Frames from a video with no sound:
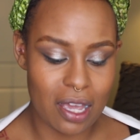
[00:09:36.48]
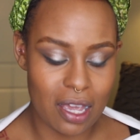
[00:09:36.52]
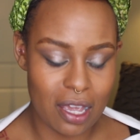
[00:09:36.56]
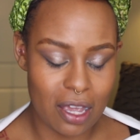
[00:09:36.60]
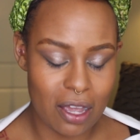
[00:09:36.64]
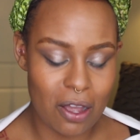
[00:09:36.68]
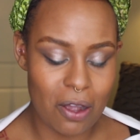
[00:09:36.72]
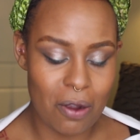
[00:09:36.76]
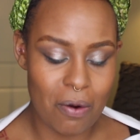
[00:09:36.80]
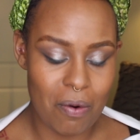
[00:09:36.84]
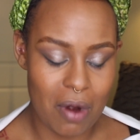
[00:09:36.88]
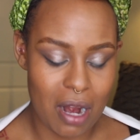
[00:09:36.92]
all
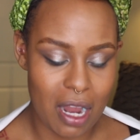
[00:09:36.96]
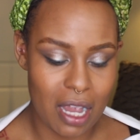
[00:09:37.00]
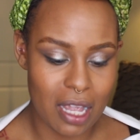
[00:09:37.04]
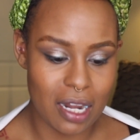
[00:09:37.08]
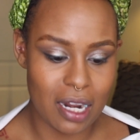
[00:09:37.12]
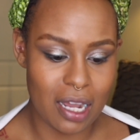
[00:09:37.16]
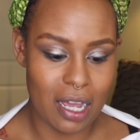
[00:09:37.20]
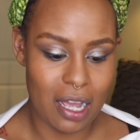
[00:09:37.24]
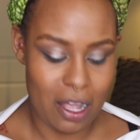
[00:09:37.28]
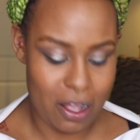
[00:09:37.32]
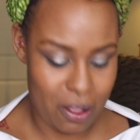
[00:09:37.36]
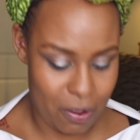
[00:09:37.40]

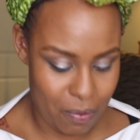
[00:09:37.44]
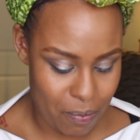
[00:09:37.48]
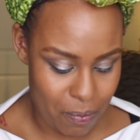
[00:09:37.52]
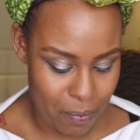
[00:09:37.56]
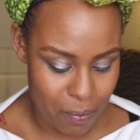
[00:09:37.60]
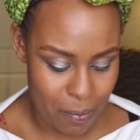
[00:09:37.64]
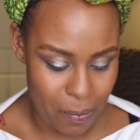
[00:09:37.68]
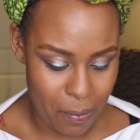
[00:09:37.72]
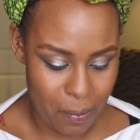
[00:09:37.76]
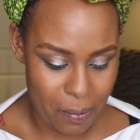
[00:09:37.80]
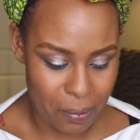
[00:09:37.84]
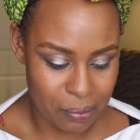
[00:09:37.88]
right.
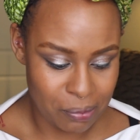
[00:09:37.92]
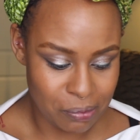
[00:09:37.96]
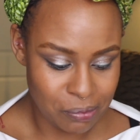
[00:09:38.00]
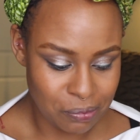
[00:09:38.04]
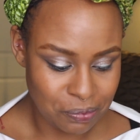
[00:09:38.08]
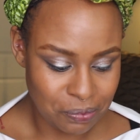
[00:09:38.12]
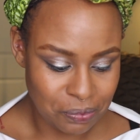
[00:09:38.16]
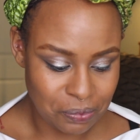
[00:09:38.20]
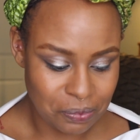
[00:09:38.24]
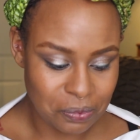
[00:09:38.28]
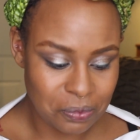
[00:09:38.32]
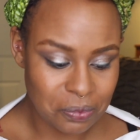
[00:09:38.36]
I'm
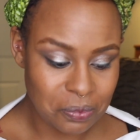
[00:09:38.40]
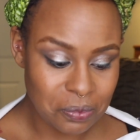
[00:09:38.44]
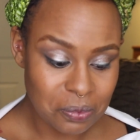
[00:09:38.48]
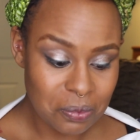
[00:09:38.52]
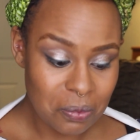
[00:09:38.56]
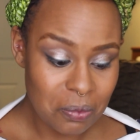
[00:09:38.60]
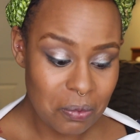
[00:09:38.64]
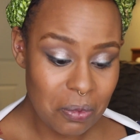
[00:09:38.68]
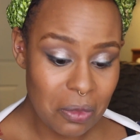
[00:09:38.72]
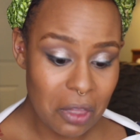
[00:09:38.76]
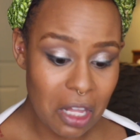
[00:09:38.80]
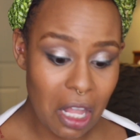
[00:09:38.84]

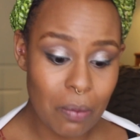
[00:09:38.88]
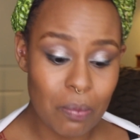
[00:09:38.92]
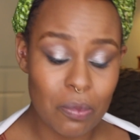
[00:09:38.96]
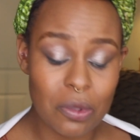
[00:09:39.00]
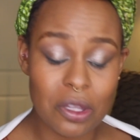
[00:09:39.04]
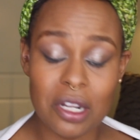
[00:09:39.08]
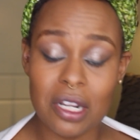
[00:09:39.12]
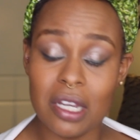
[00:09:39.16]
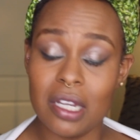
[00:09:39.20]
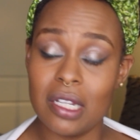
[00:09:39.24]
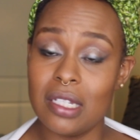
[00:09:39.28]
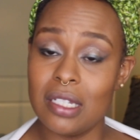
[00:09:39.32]

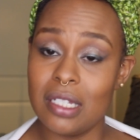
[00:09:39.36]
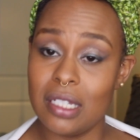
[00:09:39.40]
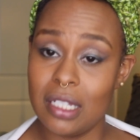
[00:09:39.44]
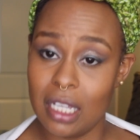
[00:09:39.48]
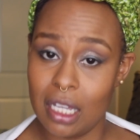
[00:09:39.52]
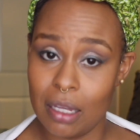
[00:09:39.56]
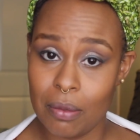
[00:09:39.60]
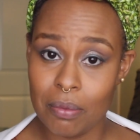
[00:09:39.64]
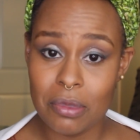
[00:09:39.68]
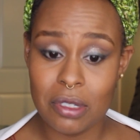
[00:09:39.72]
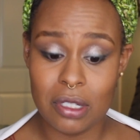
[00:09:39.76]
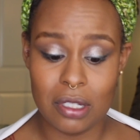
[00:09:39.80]
gonna
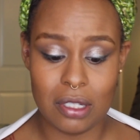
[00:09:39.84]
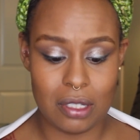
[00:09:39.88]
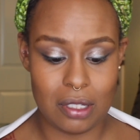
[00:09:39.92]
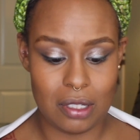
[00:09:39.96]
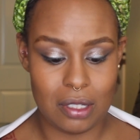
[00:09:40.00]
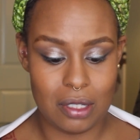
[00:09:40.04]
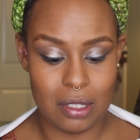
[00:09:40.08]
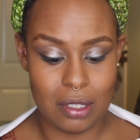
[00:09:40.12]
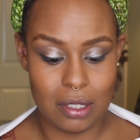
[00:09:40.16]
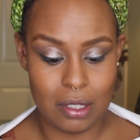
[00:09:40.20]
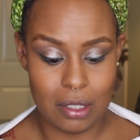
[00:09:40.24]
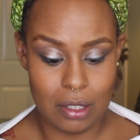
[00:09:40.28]
attempt,
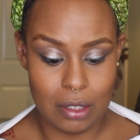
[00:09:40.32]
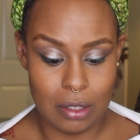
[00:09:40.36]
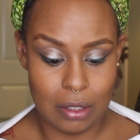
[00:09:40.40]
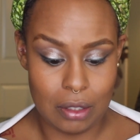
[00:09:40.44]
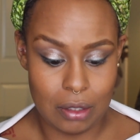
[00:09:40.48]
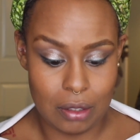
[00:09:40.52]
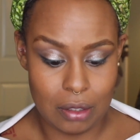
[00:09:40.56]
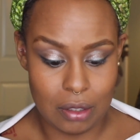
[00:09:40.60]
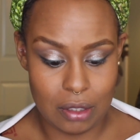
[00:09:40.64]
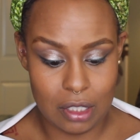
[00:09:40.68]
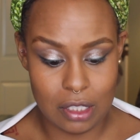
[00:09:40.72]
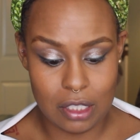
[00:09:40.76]

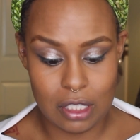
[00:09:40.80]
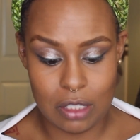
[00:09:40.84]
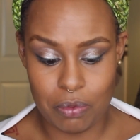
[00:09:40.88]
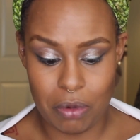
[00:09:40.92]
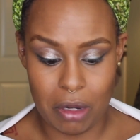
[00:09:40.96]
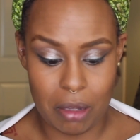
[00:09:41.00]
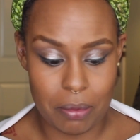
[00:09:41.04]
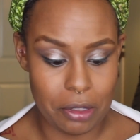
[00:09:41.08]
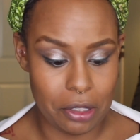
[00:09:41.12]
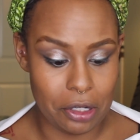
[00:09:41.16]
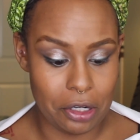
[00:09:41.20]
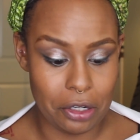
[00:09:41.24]
this is
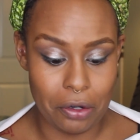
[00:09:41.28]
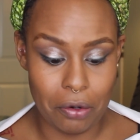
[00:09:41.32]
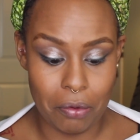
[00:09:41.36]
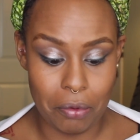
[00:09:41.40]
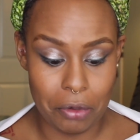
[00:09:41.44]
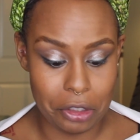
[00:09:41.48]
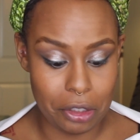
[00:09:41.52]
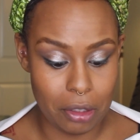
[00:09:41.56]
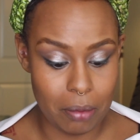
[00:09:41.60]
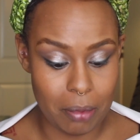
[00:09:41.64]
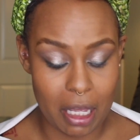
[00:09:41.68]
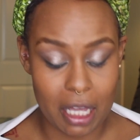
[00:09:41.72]
probably gonna go
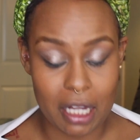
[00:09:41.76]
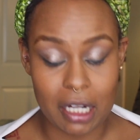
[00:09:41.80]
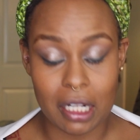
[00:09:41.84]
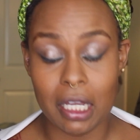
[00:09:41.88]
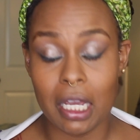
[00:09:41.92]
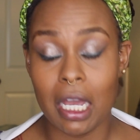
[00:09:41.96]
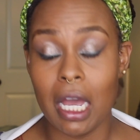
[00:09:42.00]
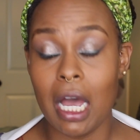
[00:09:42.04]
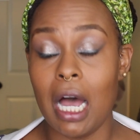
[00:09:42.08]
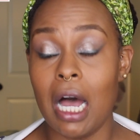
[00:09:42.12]
really badly.